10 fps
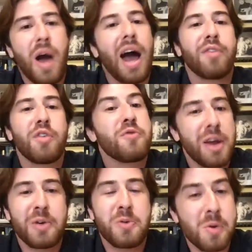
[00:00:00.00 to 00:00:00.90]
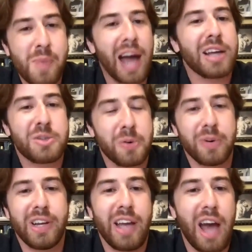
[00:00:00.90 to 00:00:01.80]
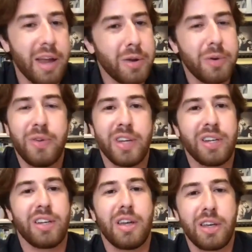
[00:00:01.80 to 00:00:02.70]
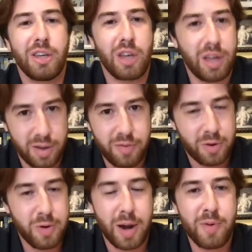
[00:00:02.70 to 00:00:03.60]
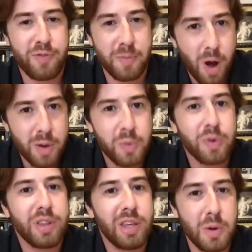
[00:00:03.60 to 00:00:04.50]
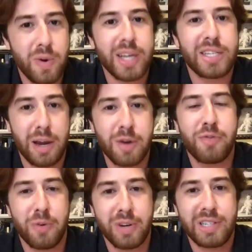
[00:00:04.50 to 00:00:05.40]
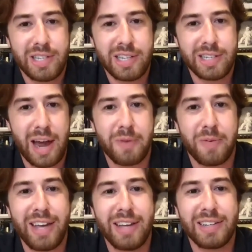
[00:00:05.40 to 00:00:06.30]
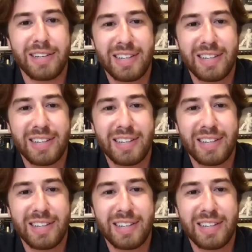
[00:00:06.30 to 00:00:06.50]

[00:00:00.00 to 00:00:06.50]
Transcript: have a very cool backstory. I know you didn't, correct me if I'm wrong, you were in the US Air Force. Is that right?